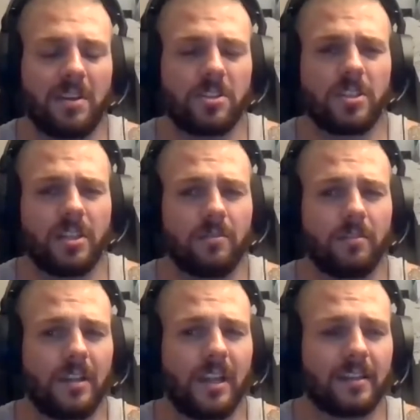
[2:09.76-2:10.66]
mention it,
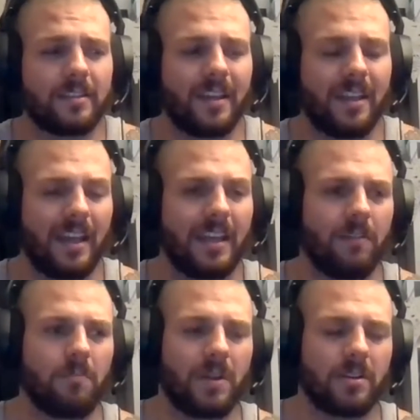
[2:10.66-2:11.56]
like they
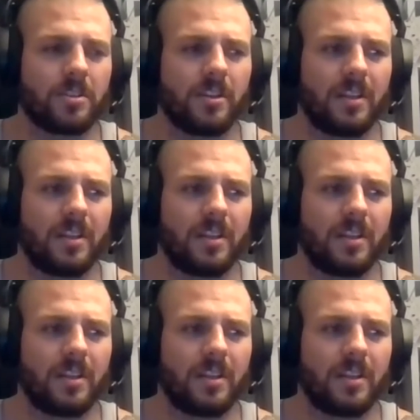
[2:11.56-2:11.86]
even mentioned